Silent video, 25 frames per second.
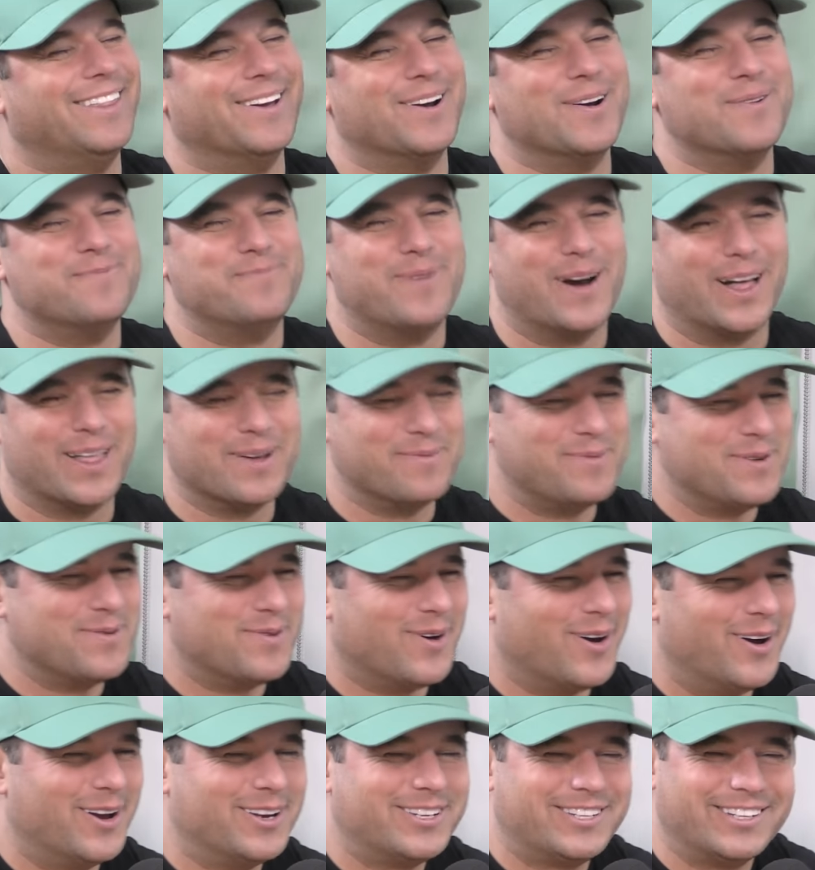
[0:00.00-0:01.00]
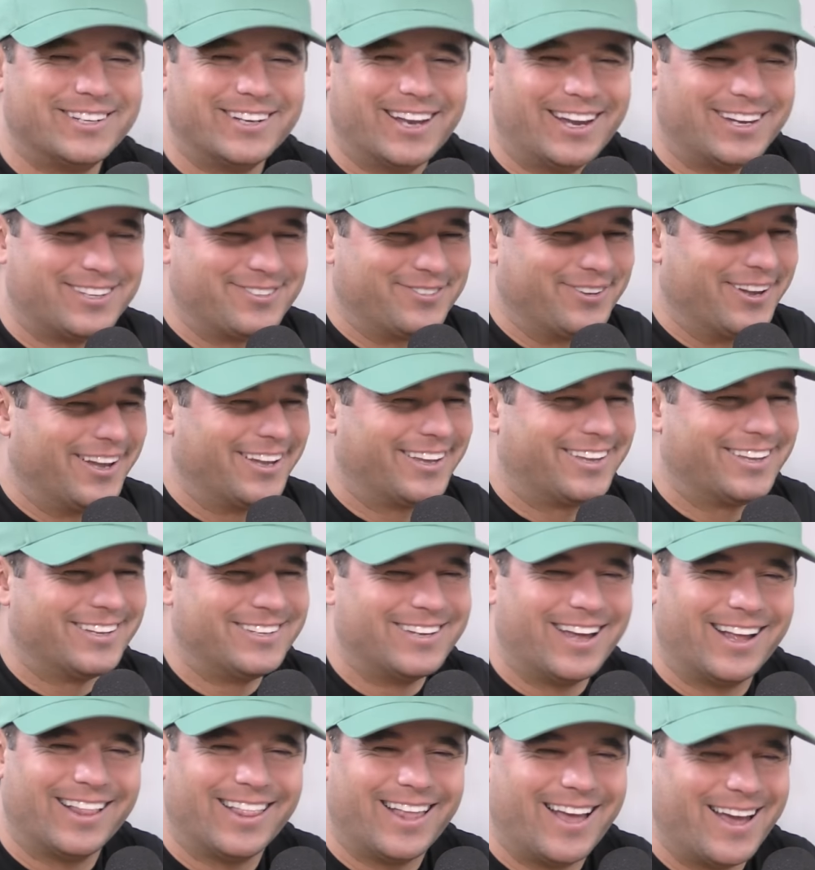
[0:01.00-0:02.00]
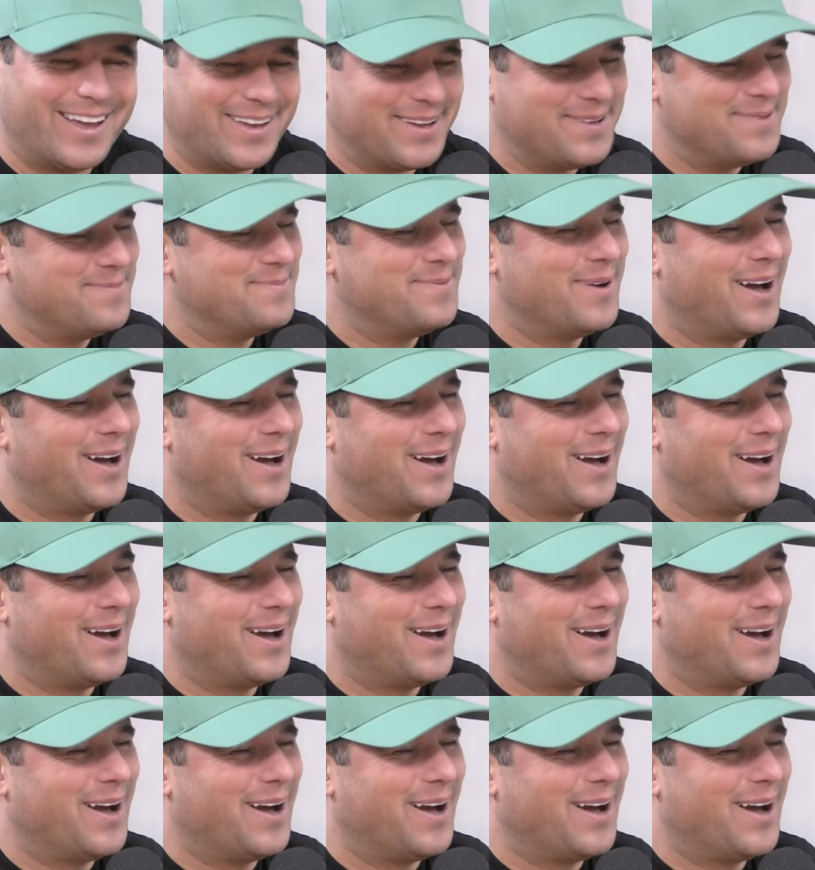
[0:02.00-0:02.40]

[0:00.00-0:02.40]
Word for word: Old brother be watching this thinking you're lying